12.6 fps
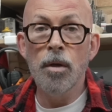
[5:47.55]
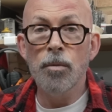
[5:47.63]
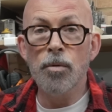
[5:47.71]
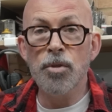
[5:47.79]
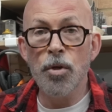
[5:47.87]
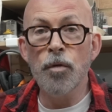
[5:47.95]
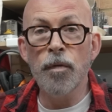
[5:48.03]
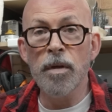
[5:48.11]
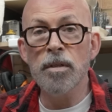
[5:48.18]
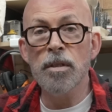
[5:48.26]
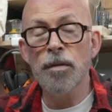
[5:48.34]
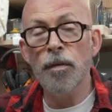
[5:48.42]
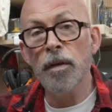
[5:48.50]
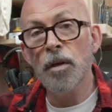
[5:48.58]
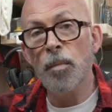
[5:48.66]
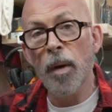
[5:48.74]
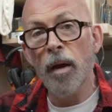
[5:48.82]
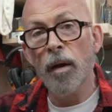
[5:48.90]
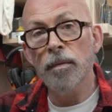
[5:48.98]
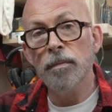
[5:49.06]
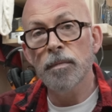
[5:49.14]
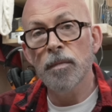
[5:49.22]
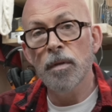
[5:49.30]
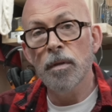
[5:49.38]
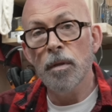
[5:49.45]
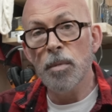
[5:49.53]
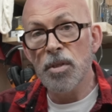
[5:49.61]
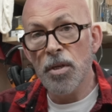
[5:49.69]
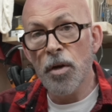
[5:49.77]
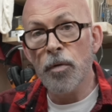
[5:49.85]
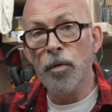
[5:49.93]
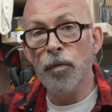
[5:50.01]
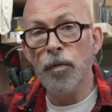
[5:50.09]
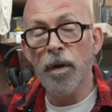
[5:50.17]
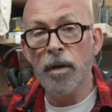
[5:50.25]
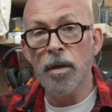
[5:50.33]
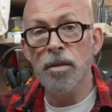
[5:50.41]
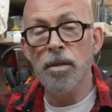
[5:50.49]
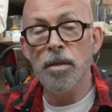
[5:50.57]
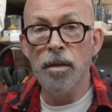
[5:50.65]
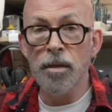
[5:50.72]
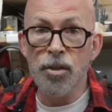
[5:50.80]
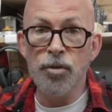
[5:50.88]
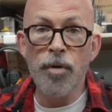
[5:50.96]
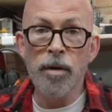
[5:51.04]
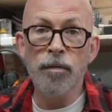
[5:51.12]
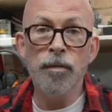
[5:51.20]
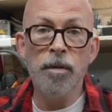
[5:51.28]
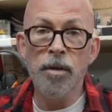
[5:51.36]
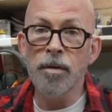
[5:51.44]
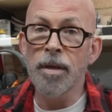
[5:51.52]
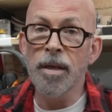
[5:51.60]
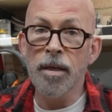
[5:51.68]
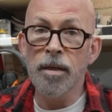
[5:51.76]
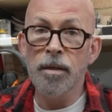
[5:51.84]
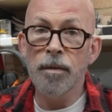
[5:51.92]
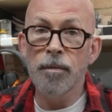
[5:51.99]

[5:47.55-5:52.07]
Well, two things to think about: material thickness and the strength that you need.